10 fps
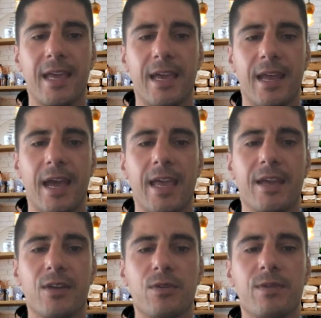And I
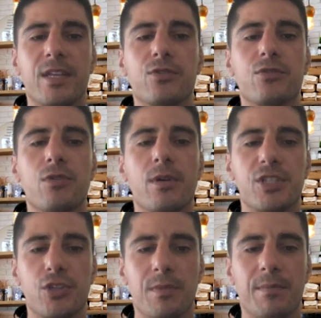agree, we need to grow as
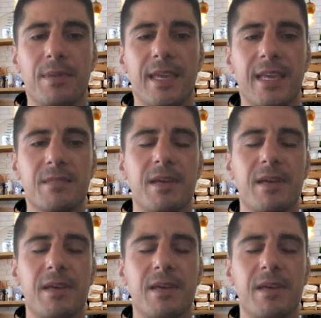human beings,